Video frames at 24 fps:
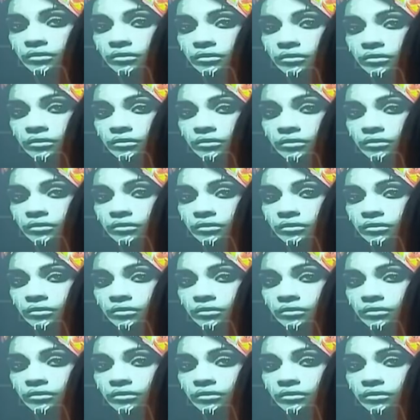
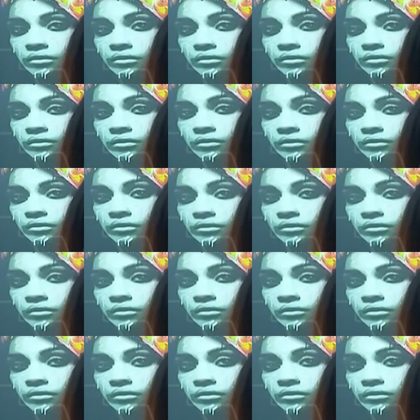
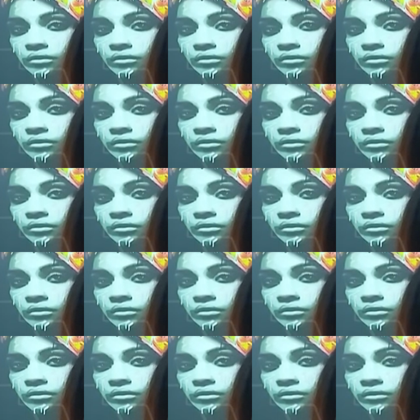
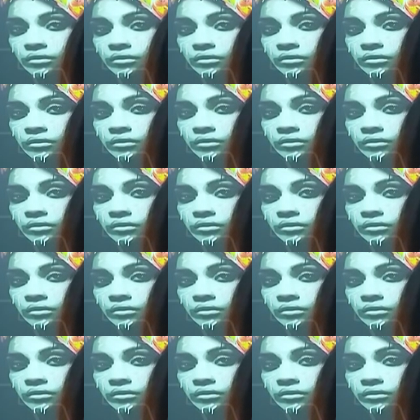This person isn't speaking.